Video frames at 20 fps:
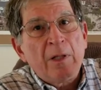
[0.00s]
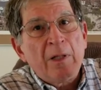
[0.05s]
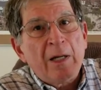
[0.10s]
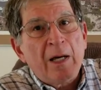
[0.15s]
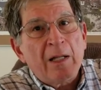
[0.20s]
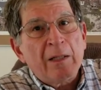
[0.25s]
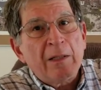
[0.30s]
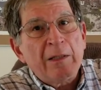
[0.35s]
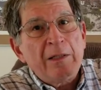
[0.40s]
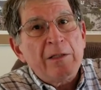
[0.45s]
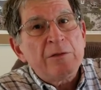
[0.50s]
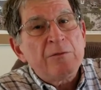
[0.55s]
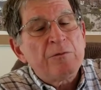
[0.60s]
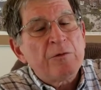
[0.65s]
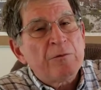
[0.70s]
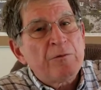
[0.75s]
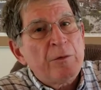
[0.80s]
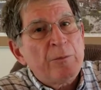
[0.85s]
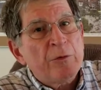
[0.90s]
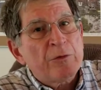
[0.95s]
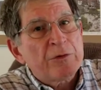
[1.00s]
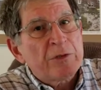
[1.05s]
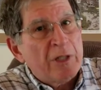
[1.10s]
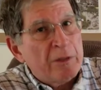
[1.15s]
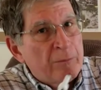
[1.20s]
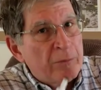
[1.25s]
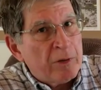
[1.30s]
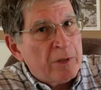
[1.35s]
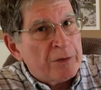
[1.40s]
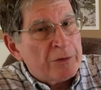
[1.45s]
at least
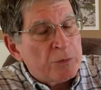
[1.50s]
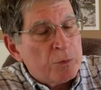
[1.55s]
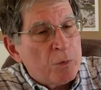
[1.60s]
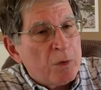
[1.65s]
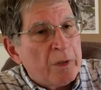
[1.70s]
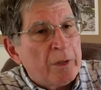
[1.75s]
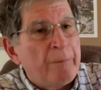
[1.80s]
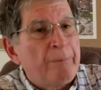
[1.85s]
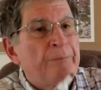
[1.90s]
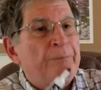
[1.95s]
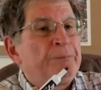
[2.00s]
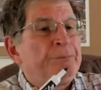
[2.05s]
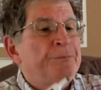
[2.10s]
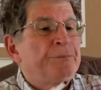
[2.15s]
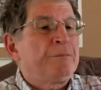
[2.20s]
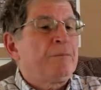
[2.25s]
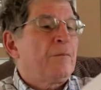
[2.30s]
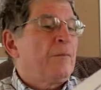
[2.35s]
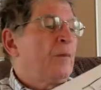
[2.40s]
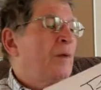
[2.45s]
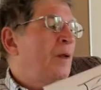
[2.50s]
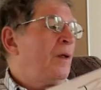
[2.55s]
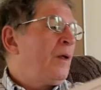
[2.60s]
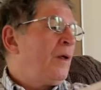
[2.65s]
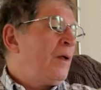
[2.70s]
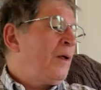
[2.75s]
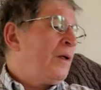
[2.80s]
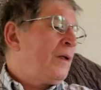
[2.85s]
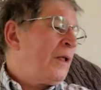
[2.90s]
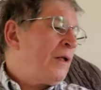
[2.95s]
50% plus one.
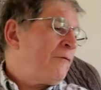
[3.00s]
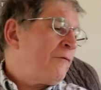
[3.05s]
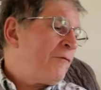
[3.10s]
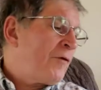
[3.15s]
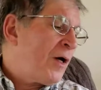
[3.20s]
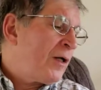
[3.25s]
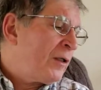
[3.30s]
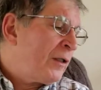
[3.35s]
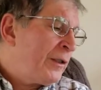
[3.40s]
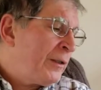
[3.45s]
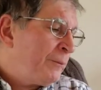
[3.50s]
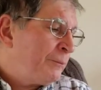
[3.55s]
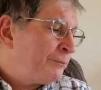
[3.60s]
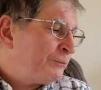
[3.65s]
And finally,